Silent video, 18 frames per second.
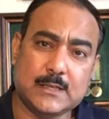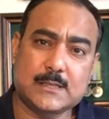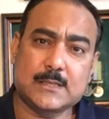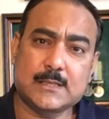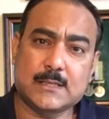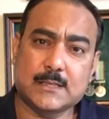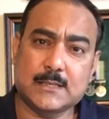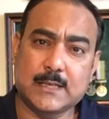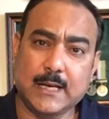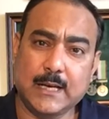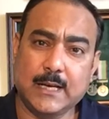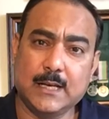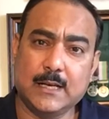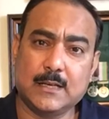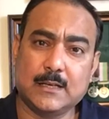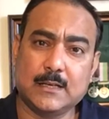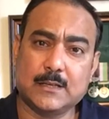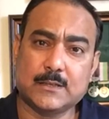
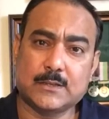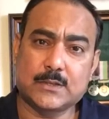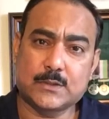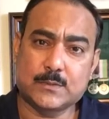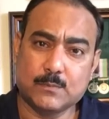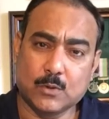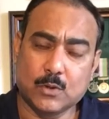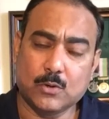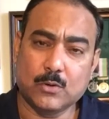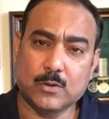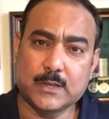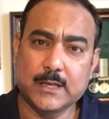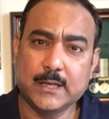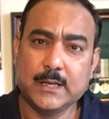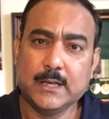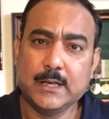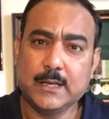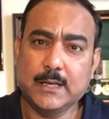scale smoke
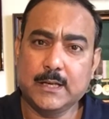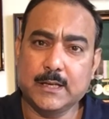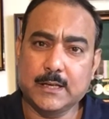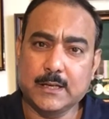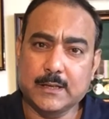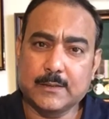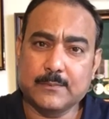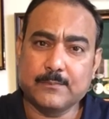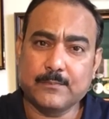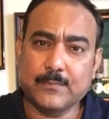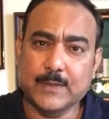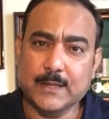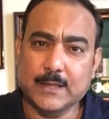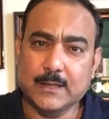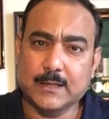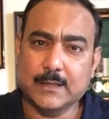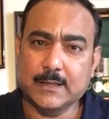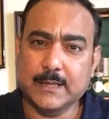
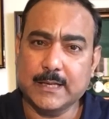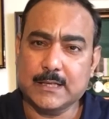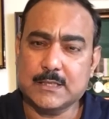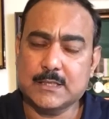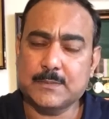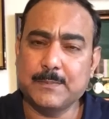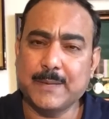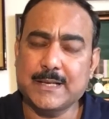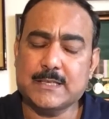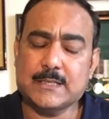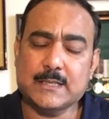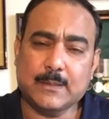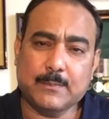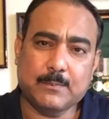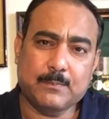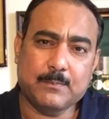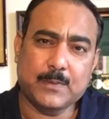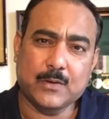gets mixed
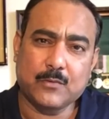up